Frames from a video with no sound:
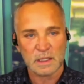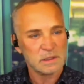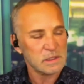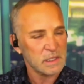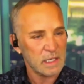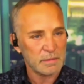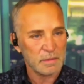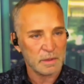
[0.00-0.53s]
And she
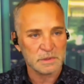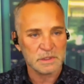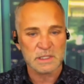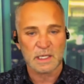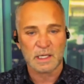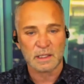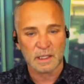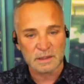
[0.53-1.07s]
came up, she
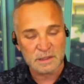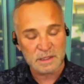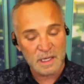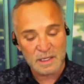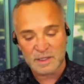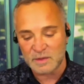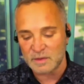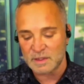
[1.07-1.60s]
said, I'd like to
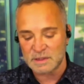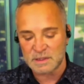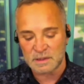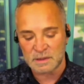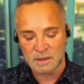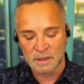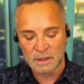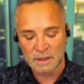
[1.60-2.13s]
thank you. And I said,
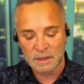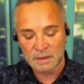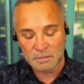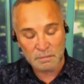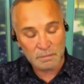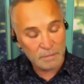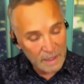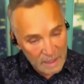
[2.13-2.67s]

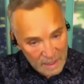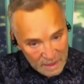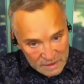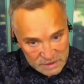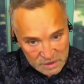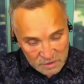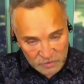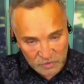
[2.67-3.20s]
may I
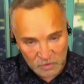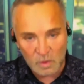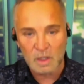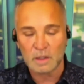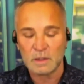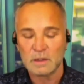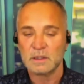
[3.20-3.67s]
ask you for what?